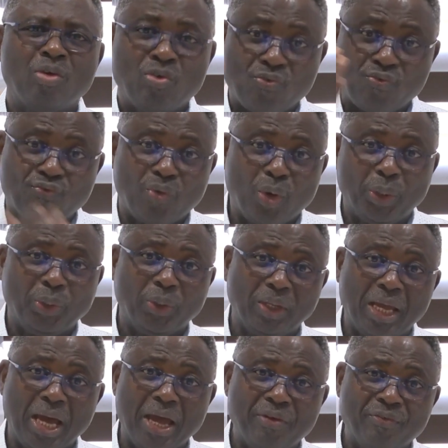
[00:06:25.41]
for your
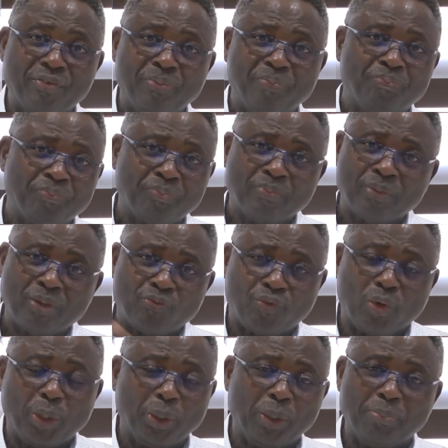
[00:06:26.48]
life,
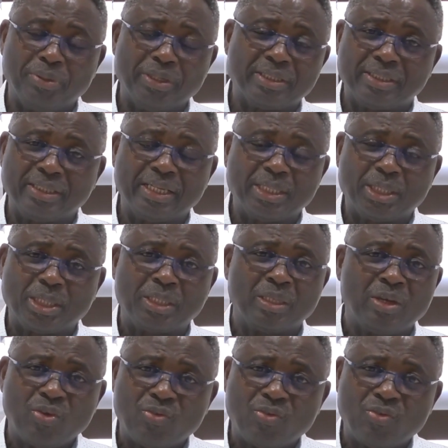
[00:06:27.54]
for your business,